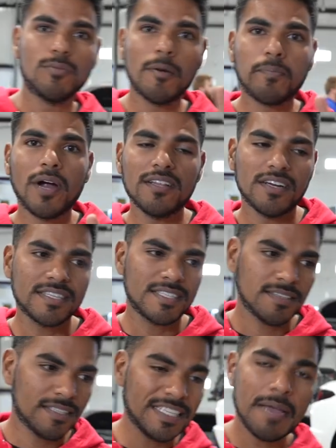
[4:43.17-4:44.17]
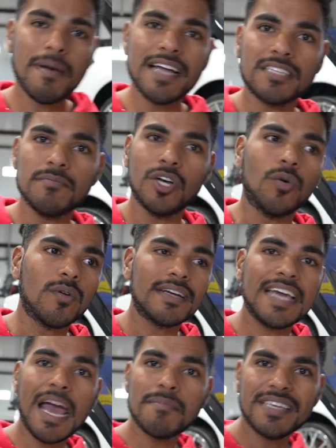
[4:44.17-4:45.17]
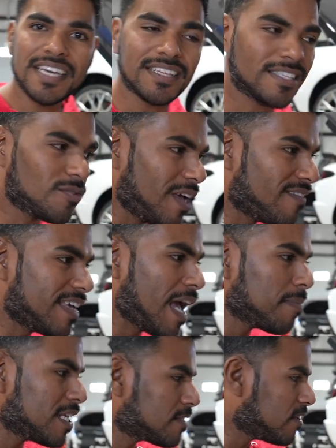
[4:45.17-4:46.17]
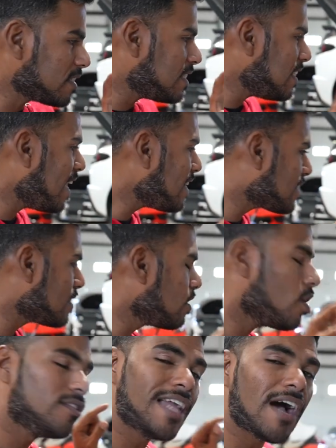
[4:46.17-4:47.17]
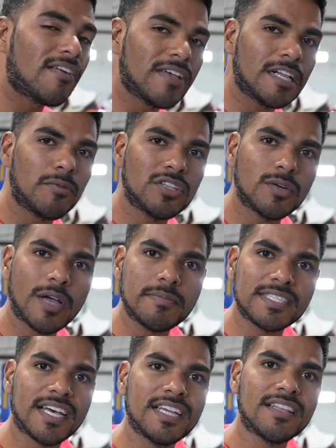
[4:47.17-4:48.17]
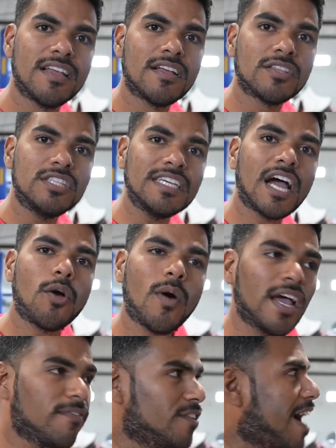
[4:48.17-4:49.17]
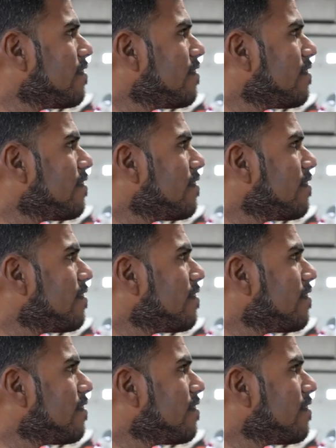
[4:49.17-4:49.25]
more products, same item though. Cam kits. We have cam kits for the C8s, now available on the website. DIY. If you have